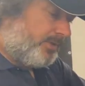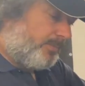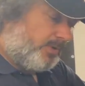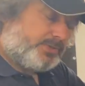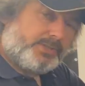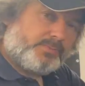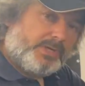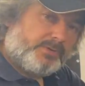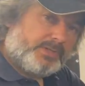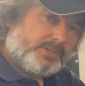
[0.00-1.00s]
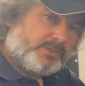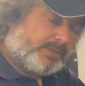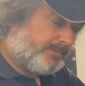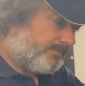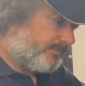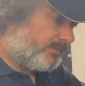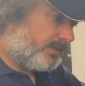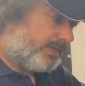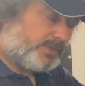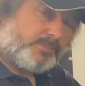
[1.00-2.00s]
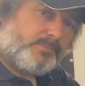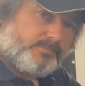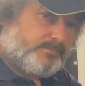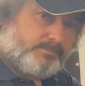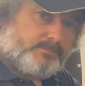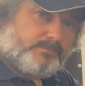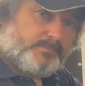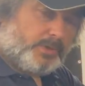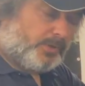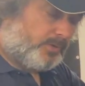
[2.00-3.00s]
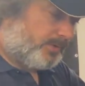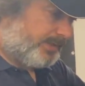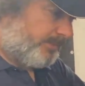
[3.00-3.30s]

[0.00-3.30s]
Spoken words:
2 bosses welded into it as per our